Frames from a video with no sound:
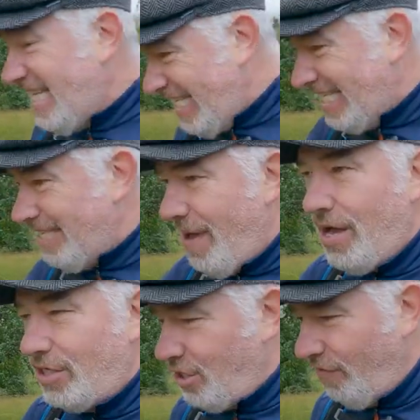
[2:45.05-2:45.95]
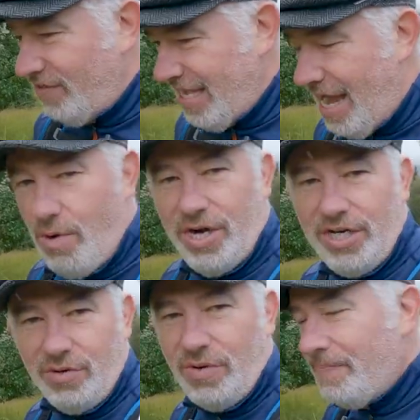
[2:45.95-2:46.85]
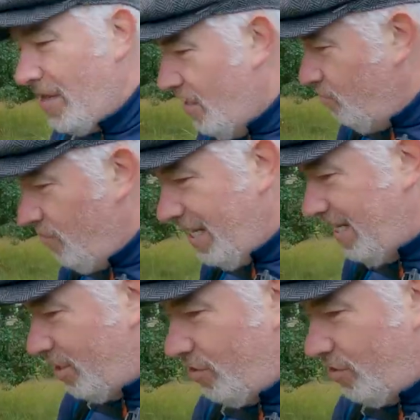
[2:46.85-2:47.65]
This is about as tough as I want to do. Really